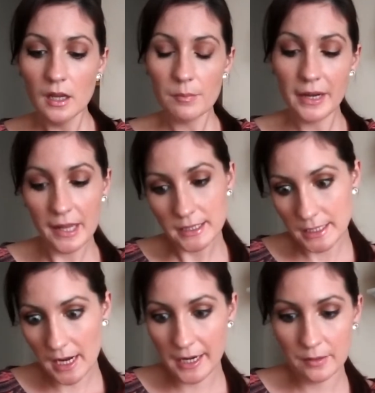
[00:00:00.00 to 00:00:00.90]
My next
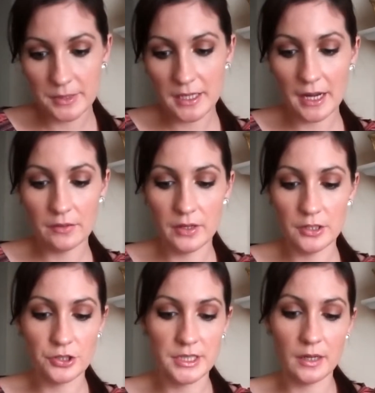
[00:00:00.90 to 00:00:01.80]
item is kind of an
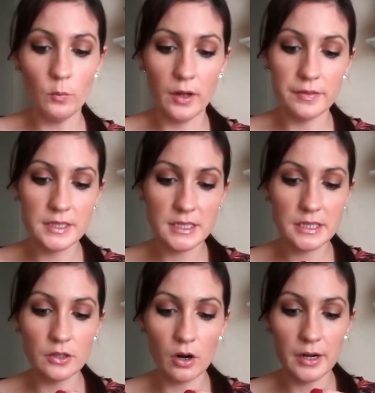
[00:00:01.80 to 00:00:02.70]
interesting one. This is the
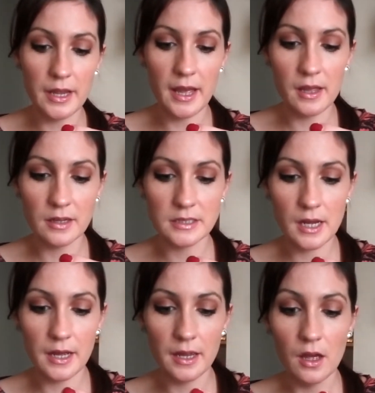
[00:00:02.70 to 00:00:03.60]
Garnier
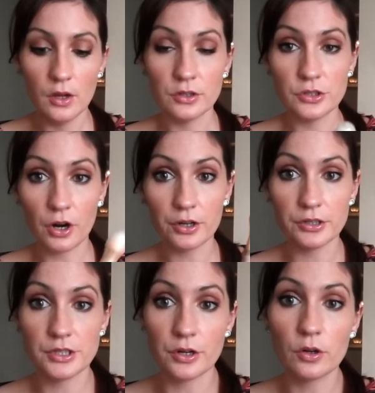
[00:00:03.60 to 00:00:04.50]
Anti-Dark
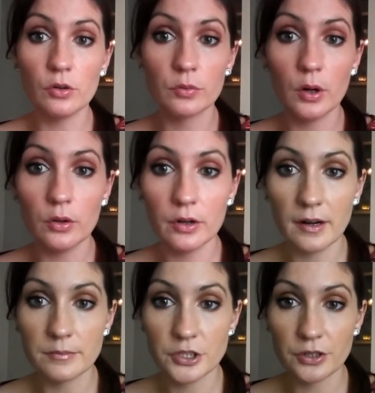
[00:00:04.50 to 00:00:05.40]
Circle Roller.
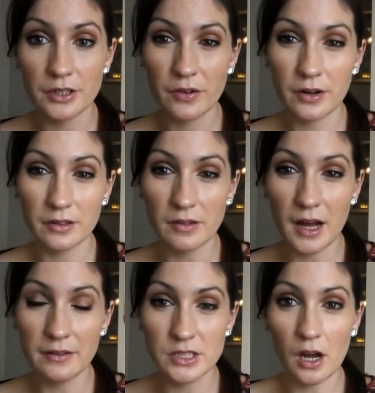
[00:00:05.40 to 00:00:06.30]
I'm sure you've heard a
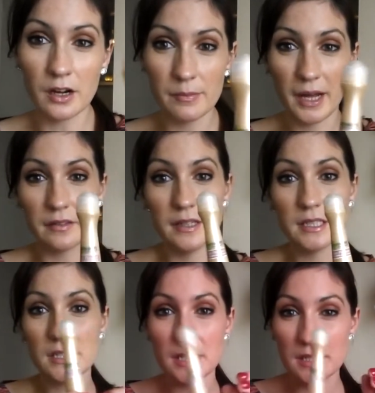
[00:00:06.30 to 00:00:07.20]
lot of talk about this.
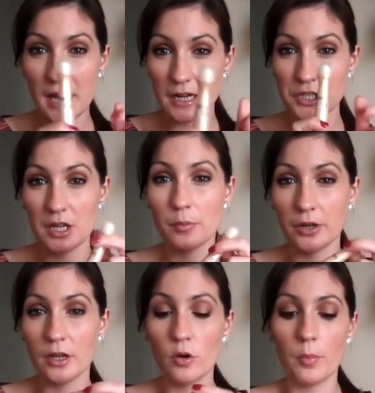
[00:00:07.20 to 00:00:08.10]
This is actually a
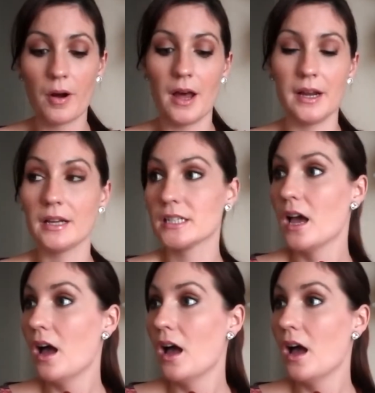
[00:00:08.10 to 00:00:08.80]
pretty cool product.